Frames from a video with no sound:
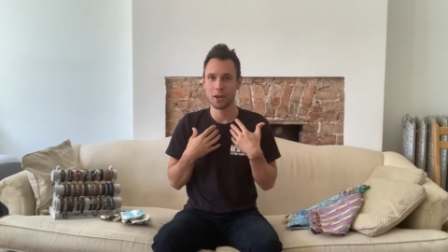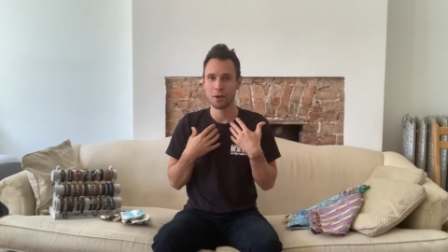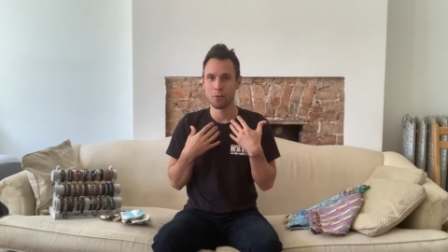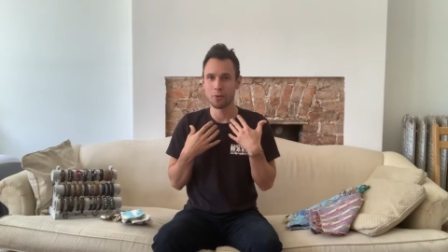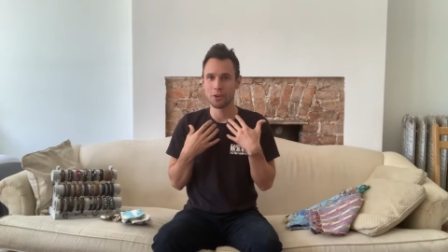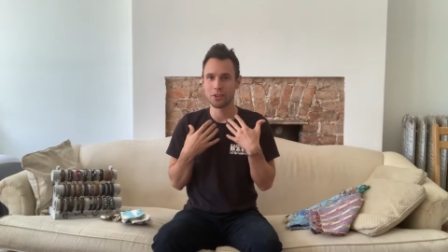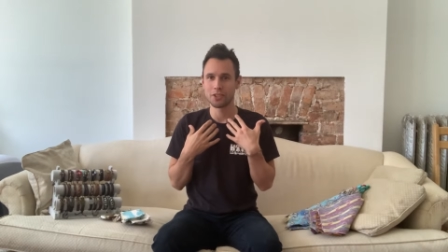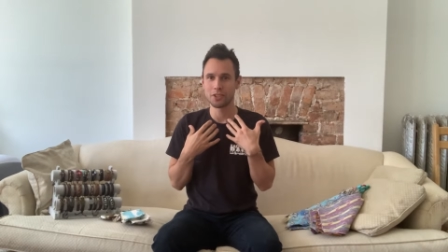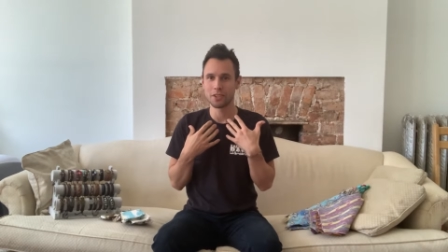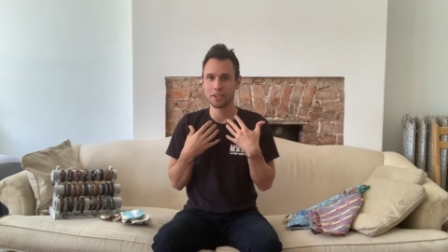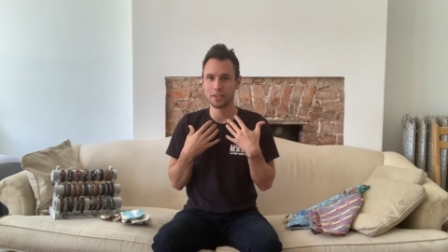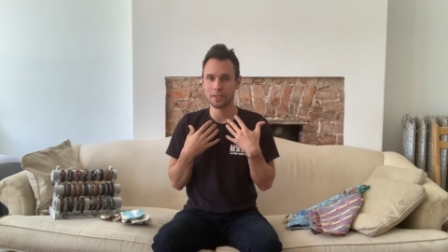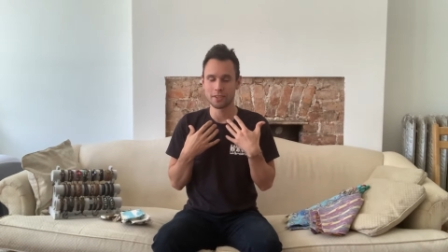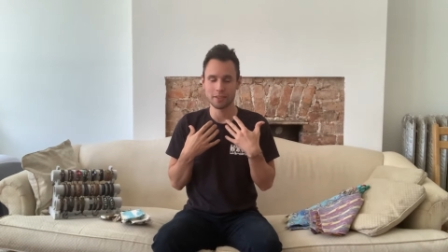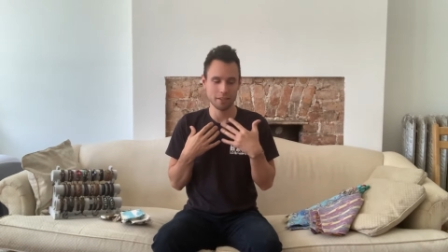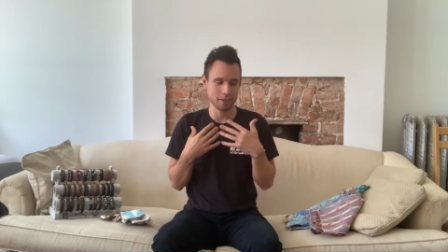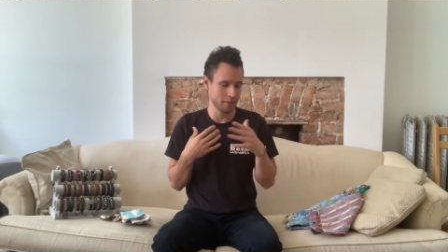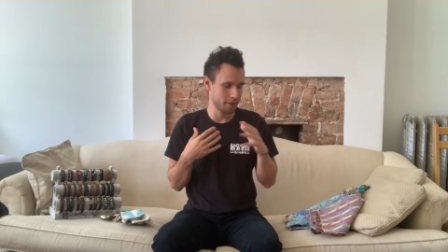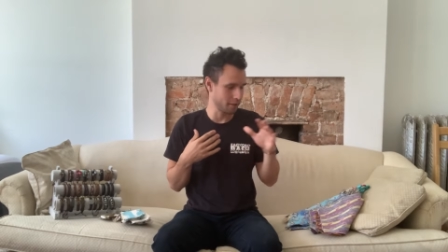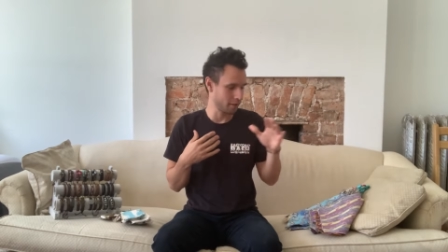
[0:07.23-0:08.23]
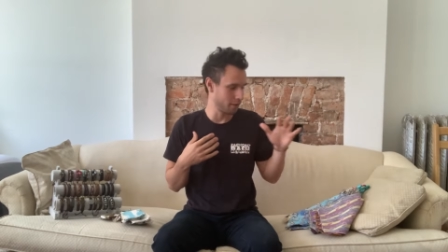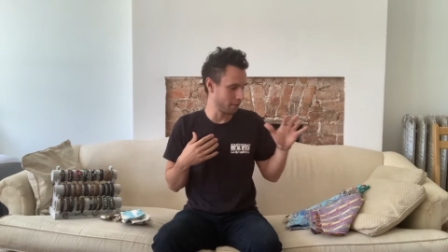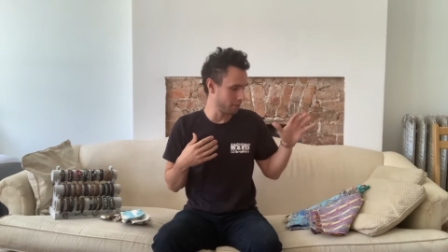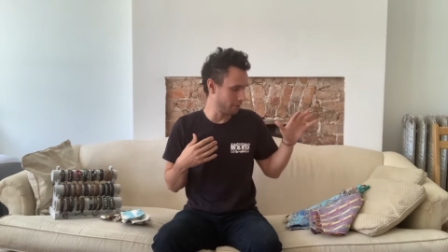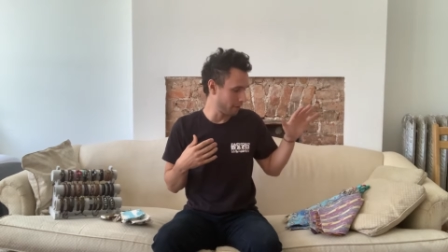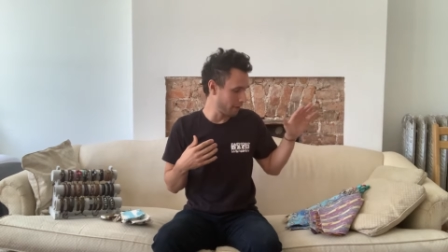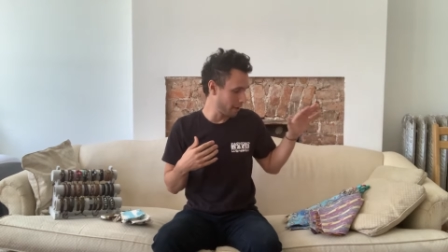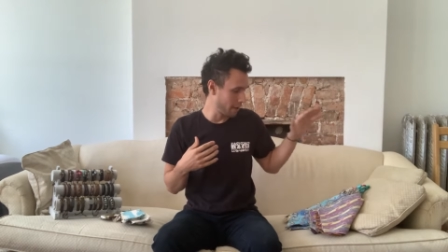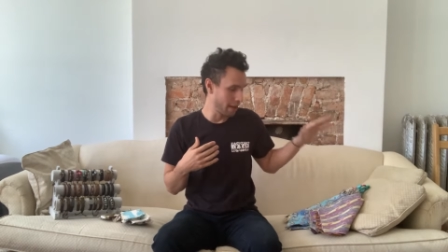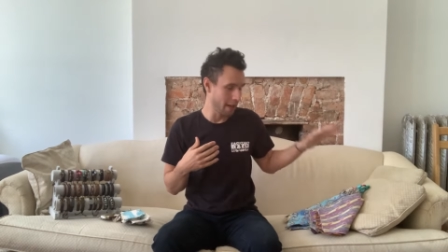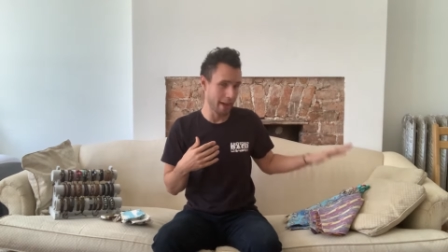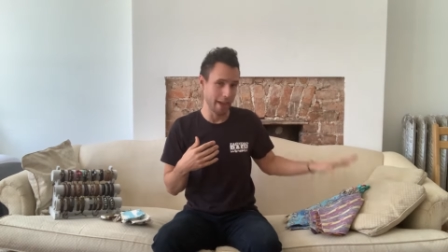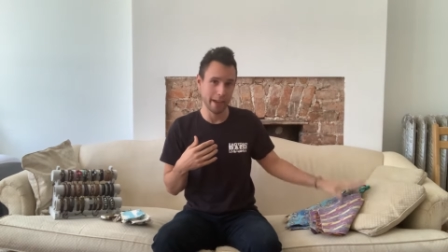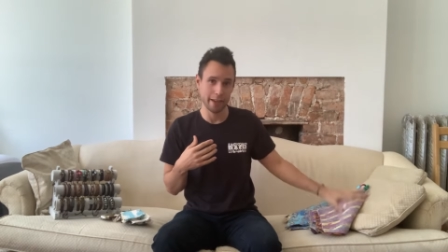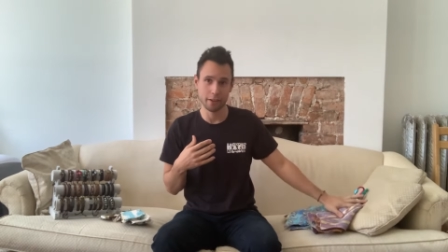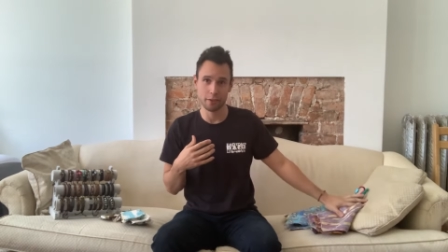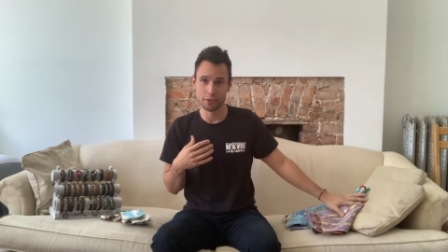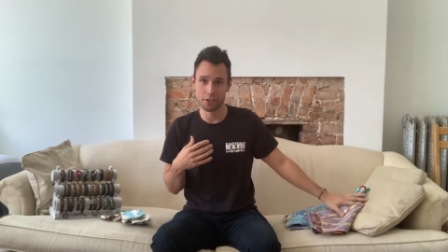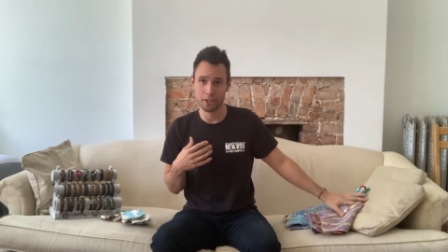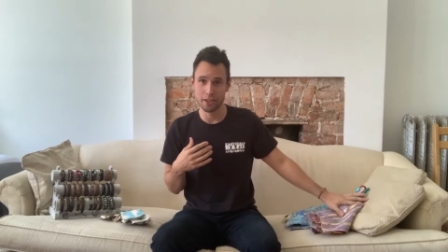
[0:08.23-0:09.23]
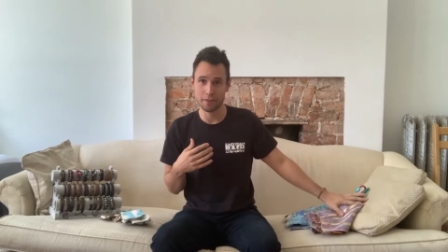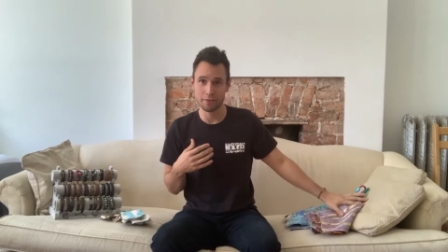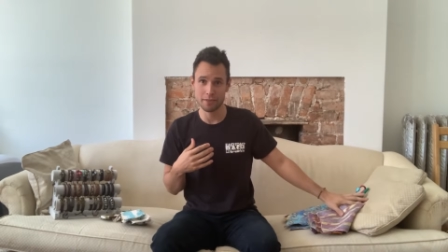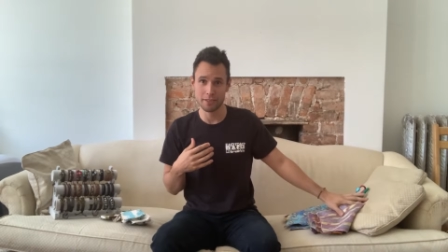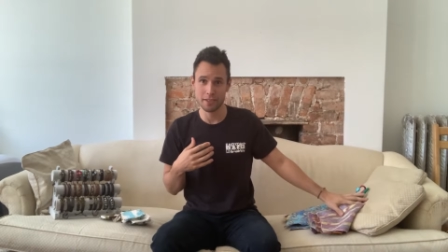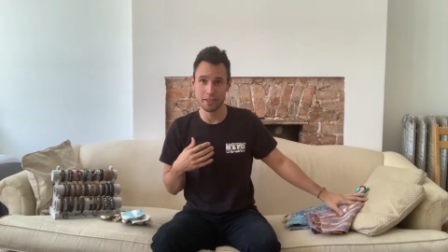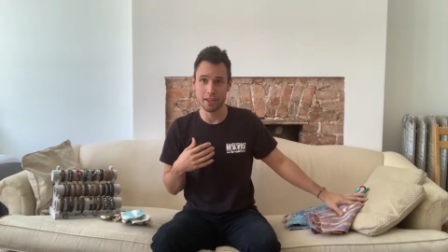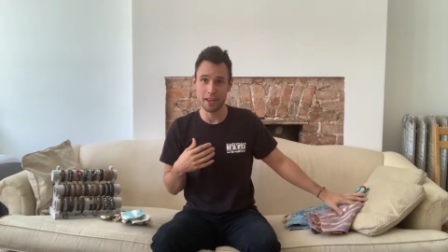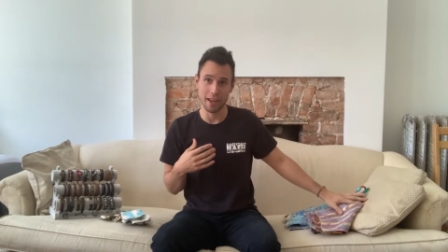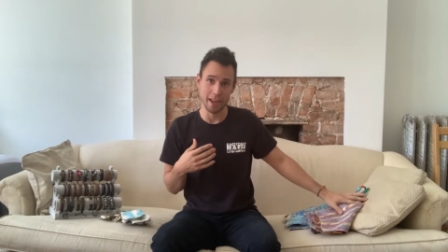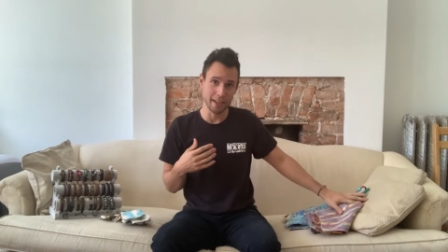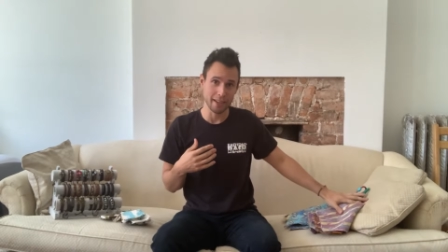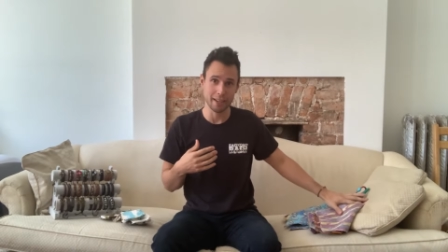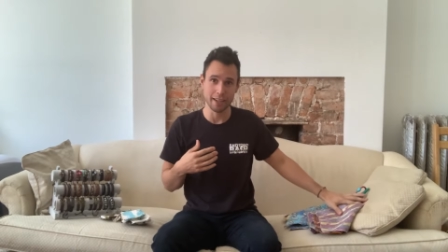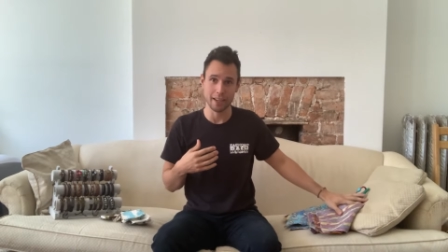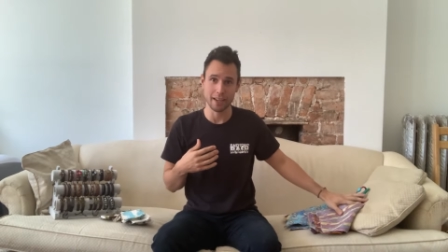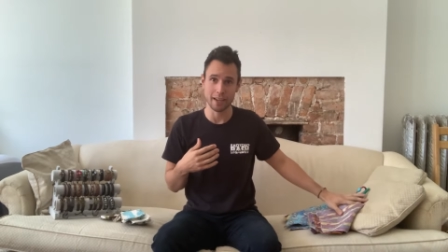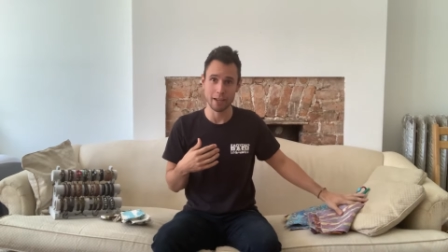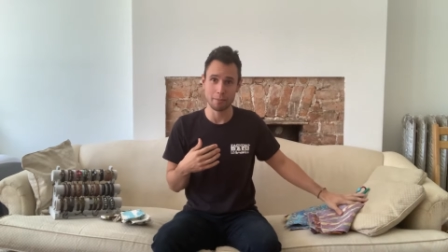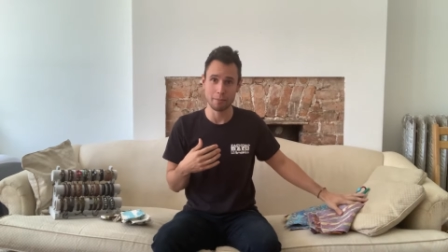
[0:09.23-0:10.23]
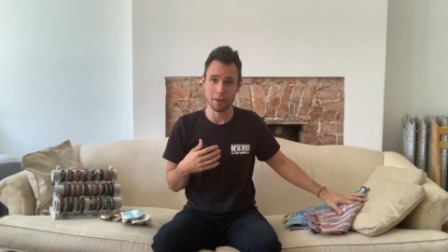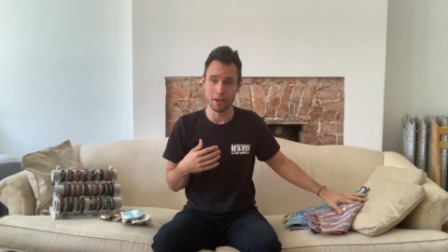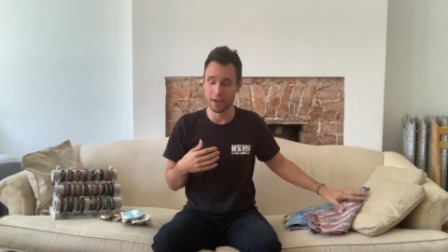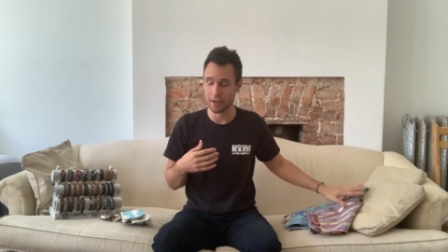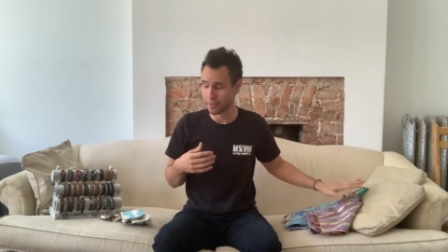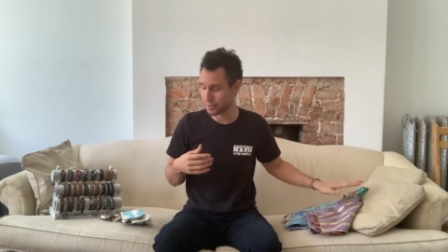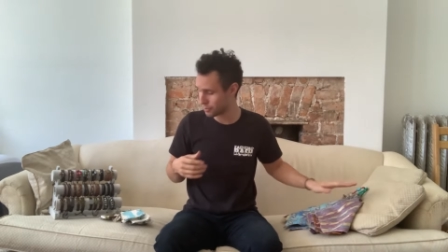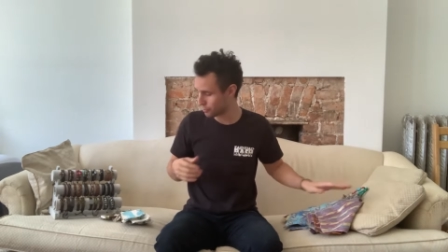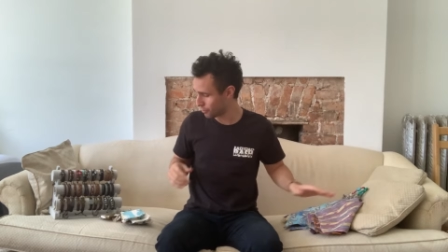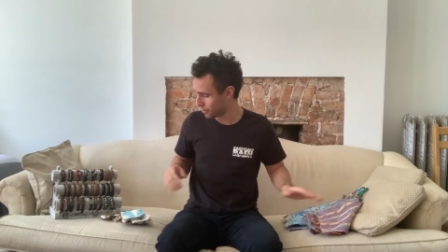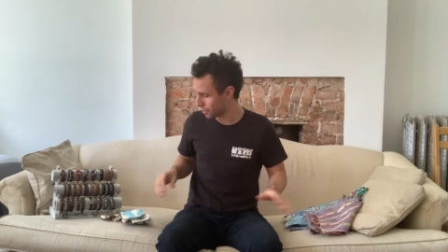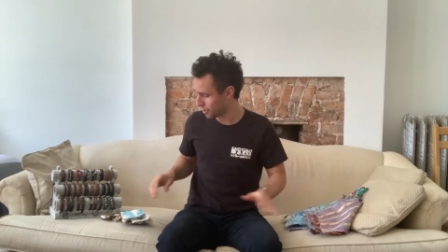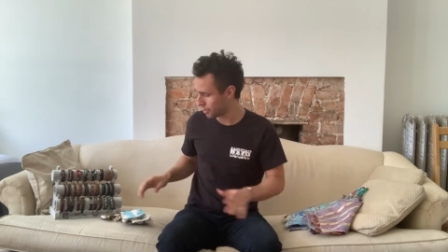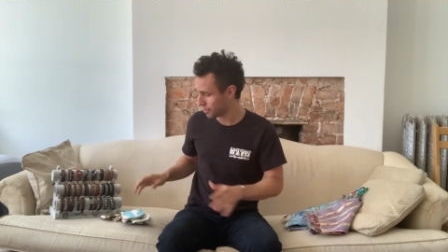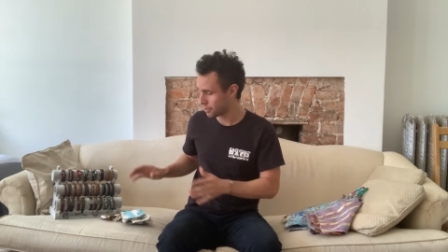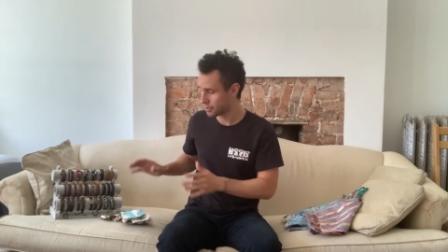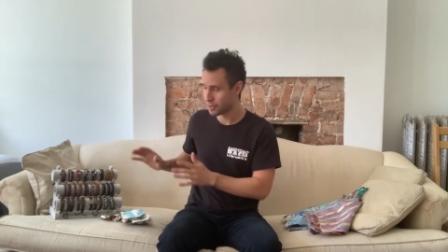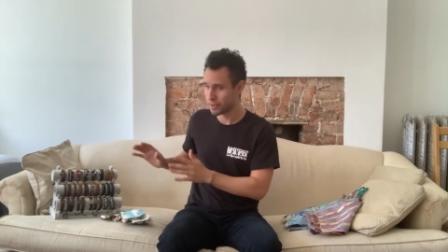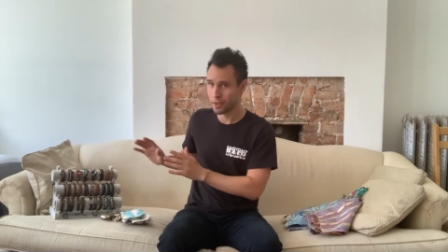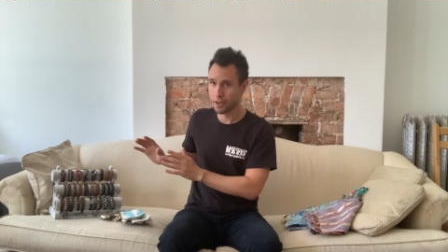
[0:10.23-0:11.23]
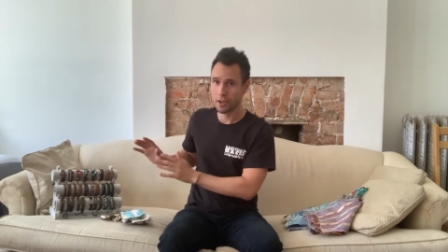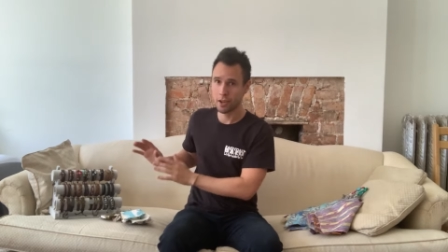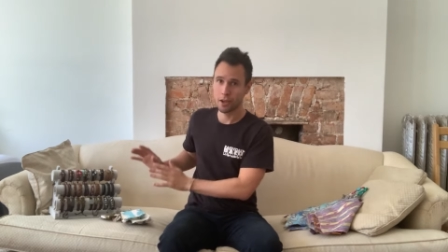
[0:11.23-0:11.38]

which consists of handkerchiefs, aka pocket squares,